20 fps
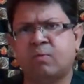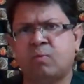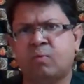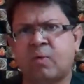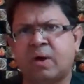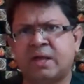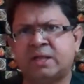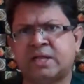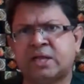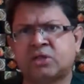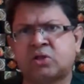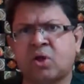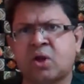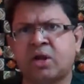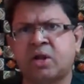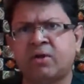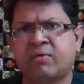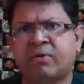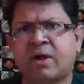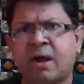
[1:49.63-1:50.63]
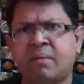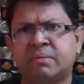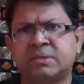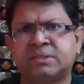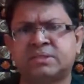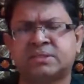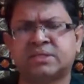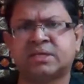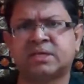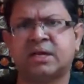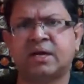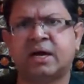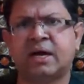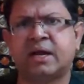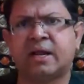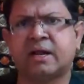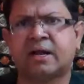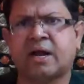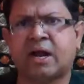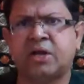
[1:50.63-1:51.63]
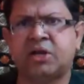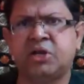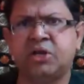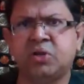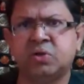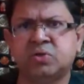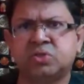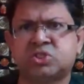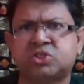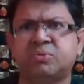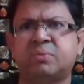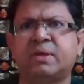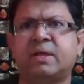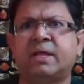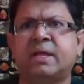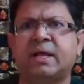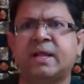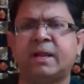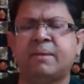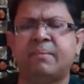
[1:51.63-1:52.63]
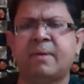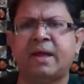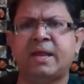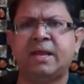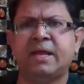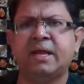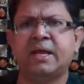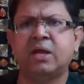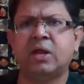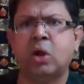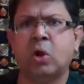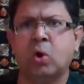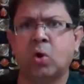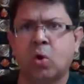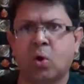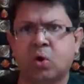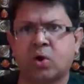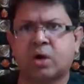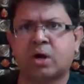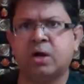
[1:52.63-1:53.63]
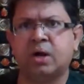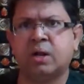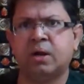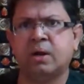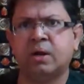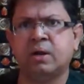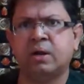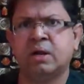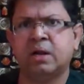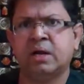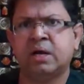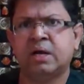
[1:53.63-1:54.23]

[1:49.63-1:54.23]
the authority of governments continues to be remaining local,